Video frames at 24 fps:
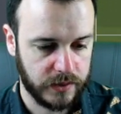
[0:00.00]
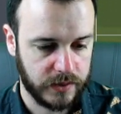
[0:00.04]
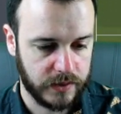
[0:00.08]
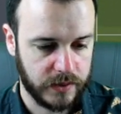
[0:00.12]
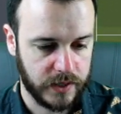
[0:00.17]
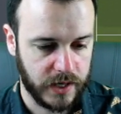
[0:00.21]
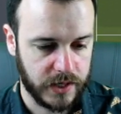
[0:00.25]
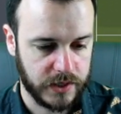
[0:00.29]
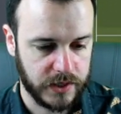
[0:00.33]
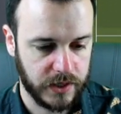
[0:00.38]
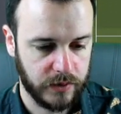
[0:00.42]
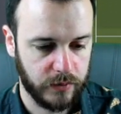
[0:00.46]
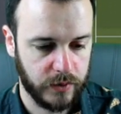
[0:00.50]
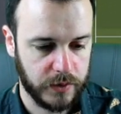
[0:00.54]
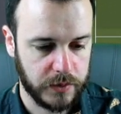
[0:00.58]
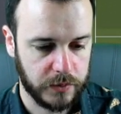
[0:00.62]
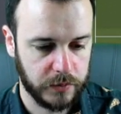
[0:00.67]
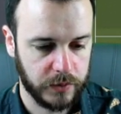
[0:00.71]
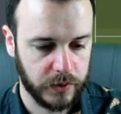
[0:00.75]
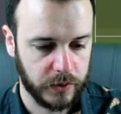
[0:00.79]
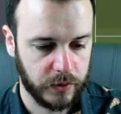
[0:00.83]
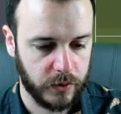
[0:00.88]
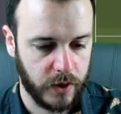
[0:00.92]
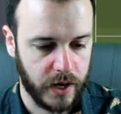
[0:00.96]
Tashan Richmond
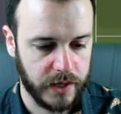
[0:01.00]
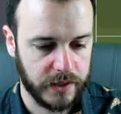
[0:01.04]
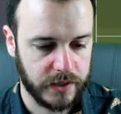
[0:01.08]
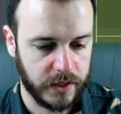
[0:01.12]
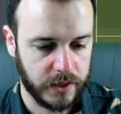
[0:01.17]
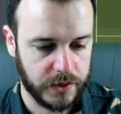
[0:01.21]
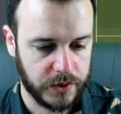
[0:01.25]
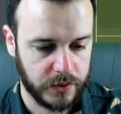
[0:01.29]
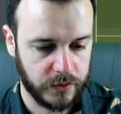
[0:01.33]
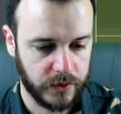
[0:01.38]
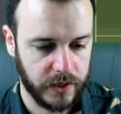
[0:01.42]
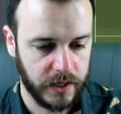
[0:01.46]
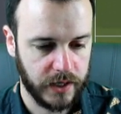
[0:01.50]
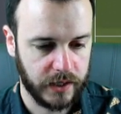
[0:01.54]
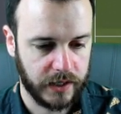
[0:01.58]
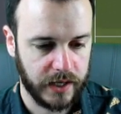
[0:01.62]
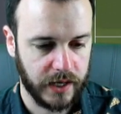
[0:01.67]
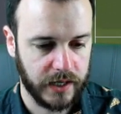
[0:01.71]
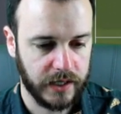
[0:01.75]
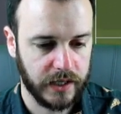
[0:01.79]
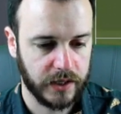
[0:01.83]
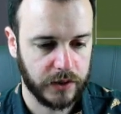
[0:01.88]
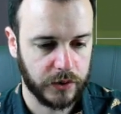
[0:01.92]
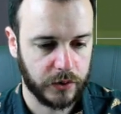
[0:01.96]
with a great touch around. Can
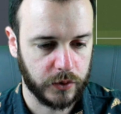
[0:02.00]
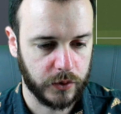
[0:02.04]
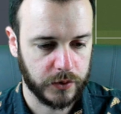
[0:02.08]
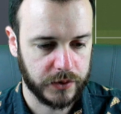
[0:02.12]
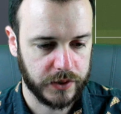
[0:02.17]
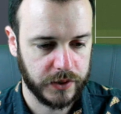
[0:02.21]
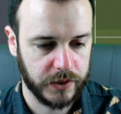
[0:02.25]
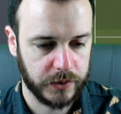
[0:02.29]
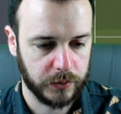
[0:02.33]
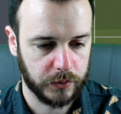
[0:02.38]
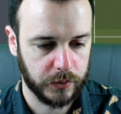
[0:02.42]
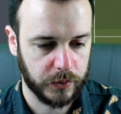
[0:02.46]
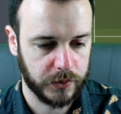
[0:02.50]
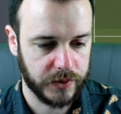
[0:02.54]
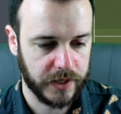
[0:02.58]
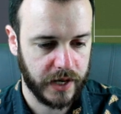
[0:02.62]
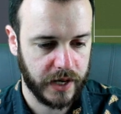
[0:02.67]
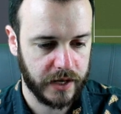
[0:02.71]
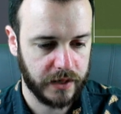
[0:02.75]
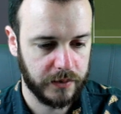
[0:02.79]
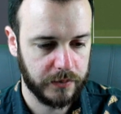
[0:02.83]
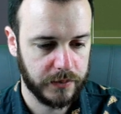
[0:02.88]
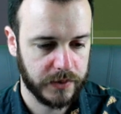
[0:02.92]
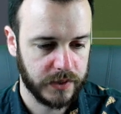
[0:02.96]
he get the cross in towards
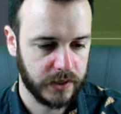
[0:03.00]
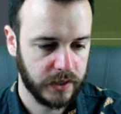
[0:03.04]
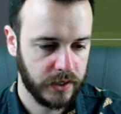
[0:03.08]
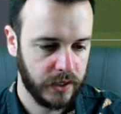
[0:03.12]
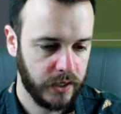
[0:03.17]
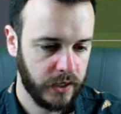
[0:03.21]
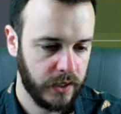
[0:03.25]
Adams?